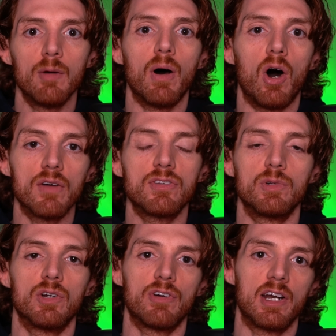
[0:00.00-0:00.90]
But
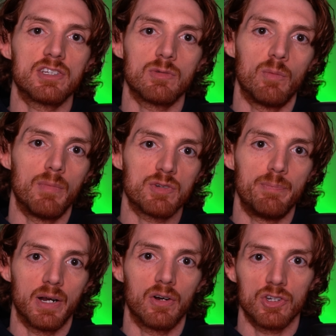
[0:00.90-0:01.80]
often when you're fighting someone
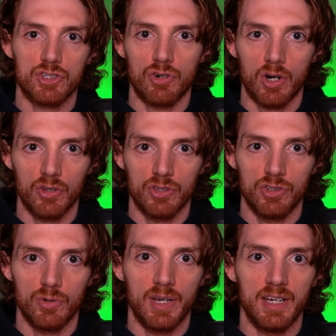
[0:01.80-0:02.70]
much bigger and stronger than you,